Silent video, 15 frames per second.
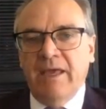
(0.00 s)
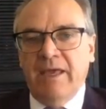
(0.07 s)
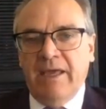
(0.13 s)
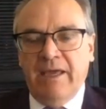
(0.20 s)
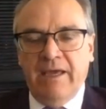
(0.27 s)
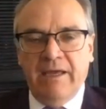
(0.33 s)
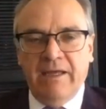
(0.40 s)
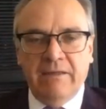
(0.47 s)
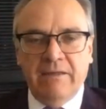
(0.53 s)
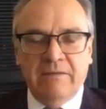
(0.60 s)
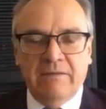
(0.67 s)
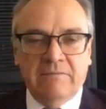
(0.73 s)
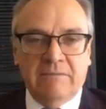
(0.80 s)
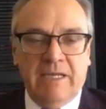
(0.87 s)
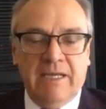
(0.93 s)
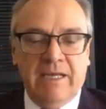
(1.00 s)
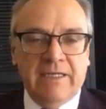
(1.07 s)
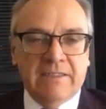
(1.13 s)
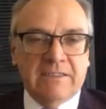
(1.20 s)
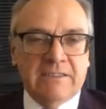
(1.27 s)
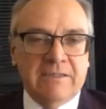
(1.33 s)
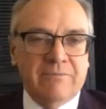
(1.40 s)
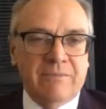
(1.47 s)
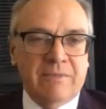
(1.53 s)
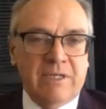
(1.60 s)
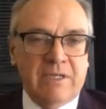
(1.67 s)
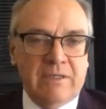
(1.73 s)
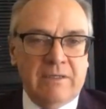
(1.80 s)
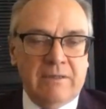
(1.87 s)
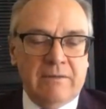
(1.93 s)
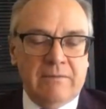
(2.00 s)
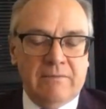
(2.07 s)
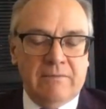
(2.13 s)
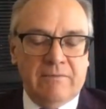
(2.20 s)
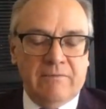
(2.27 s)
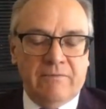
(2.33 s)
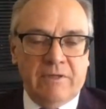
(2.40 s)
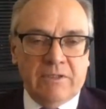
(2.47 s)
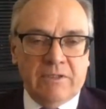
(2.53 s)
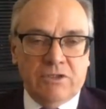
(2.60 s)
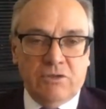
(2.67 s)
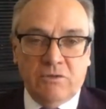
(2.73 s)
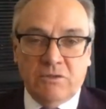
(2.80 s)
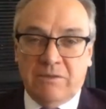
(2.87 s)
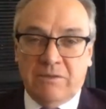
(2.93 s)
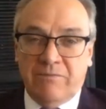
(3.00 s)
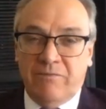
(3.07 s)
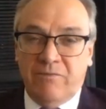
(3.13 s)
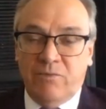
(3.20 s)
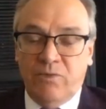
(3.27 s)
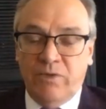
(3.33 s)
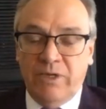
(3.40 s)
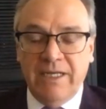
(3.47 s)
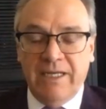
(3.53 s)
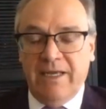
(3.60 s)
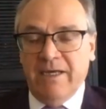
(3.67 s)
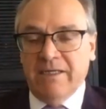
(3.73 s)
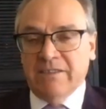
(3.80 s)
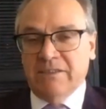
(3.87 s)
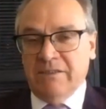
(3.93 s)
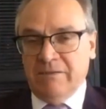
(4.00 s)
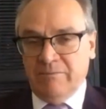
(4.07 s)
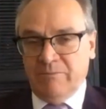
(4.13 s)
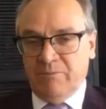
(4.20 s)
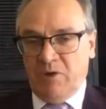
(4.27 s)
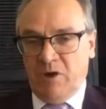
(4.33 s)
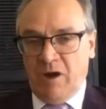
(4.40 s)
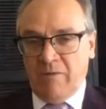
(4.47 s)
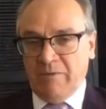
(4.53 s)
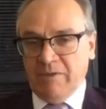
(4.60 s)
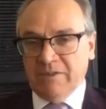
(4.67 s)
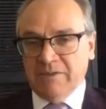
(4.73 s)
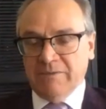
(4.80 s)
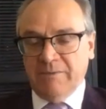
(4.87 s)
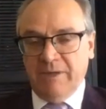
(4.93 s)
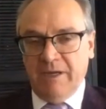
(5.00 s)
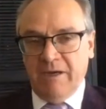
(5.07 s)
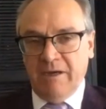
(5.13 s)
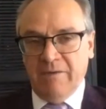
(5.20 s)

and shows some really excellent promise.